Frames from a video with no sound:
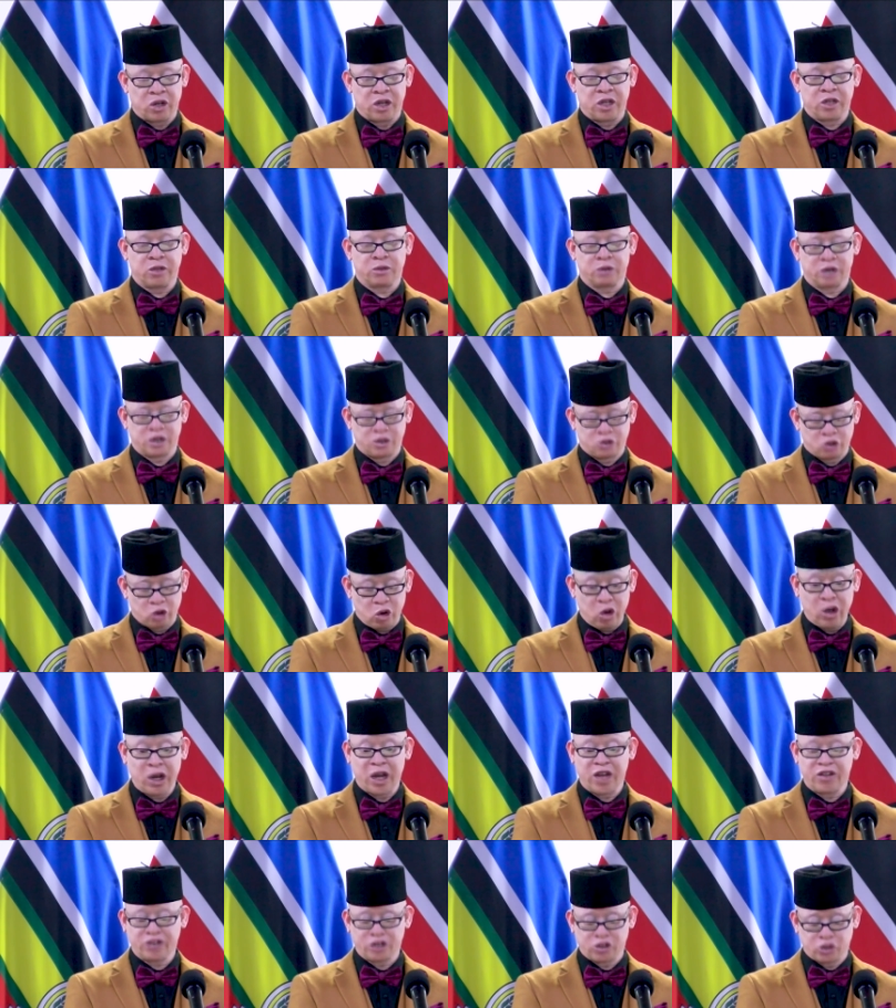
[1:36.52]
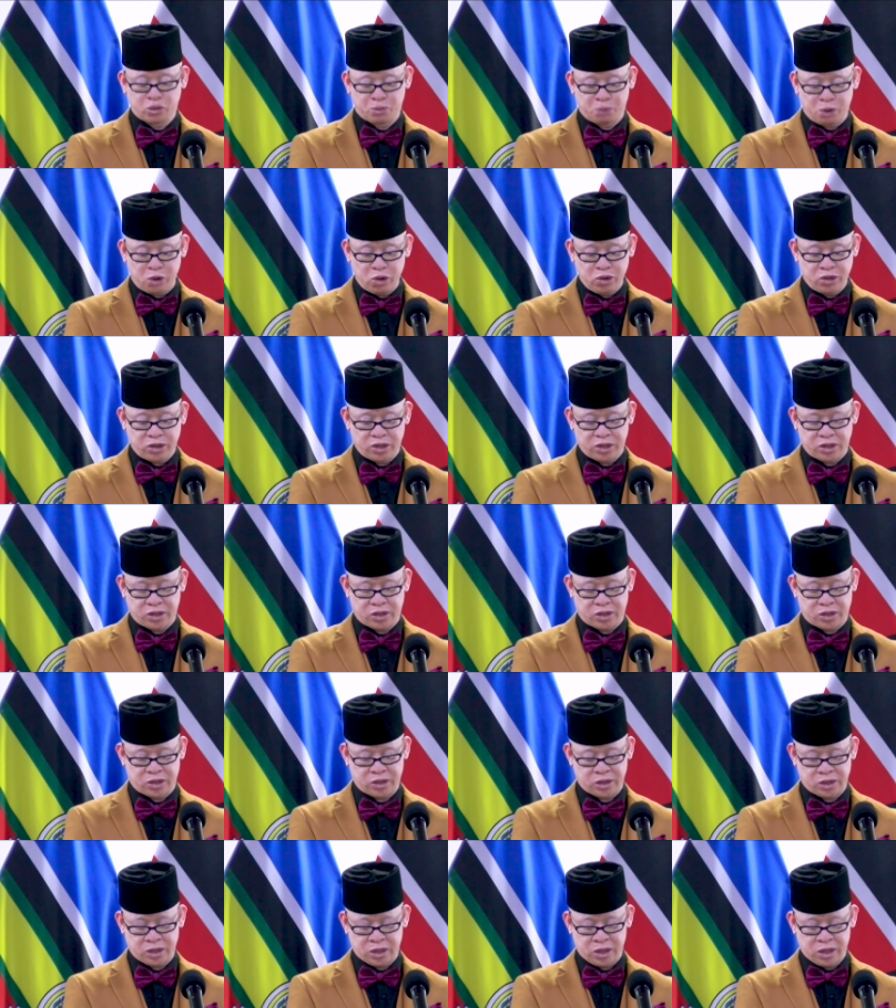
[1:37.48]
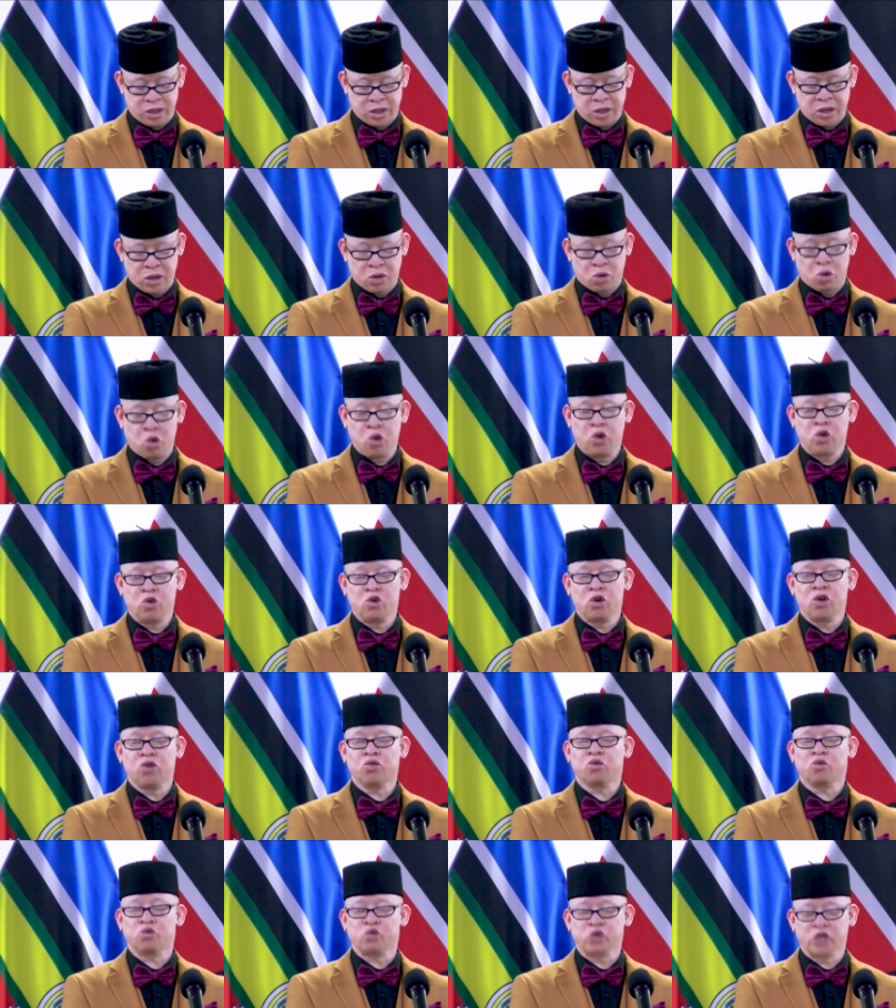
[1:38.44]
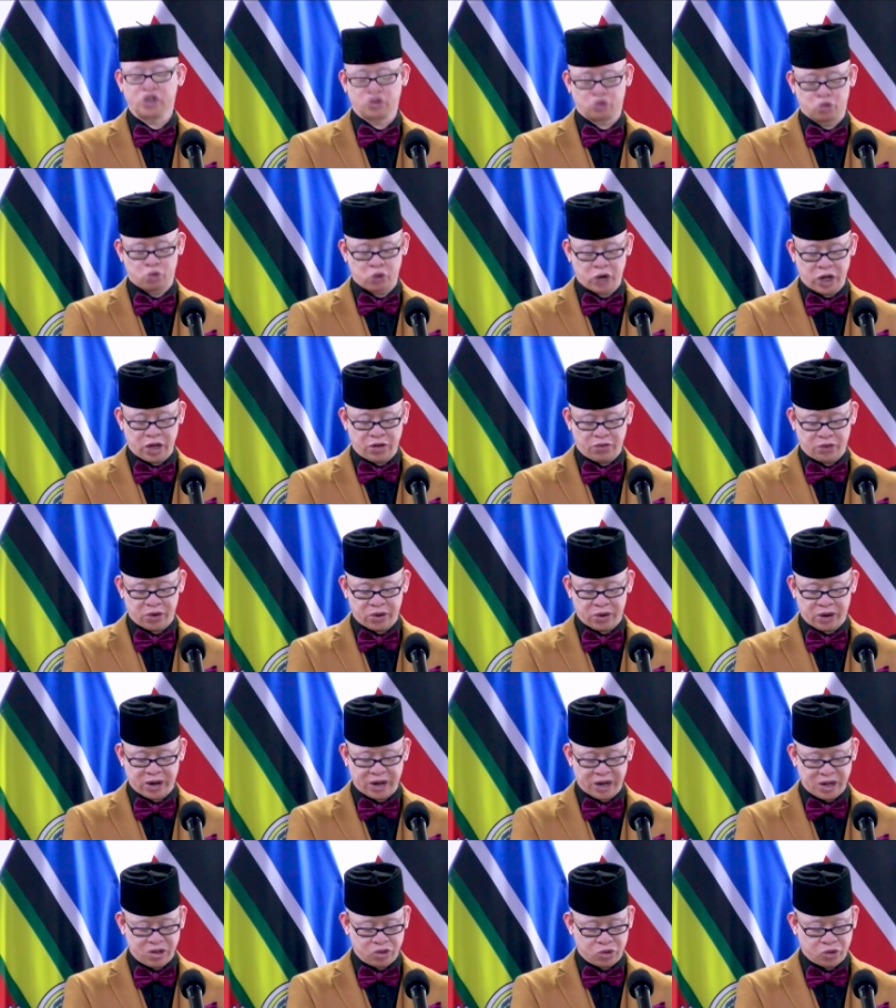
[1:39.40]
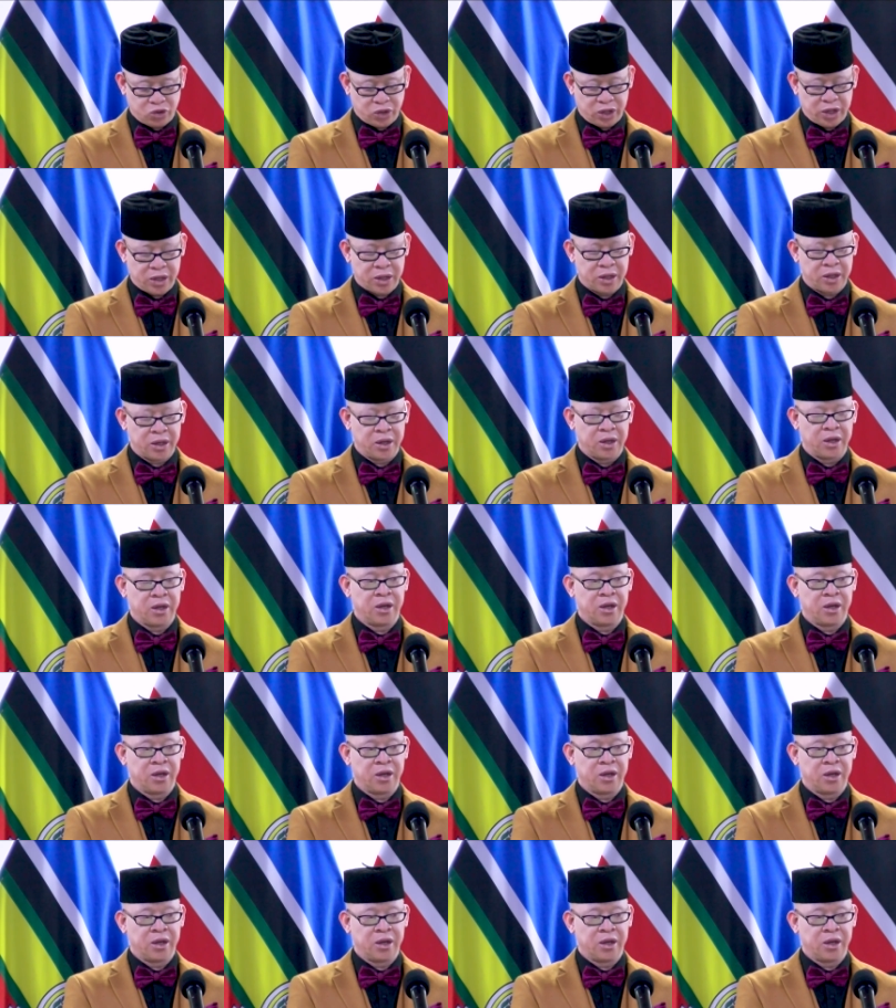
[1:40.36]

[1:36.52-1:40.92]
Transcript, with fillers: uh, donors and sponsors who do not wish well for our country,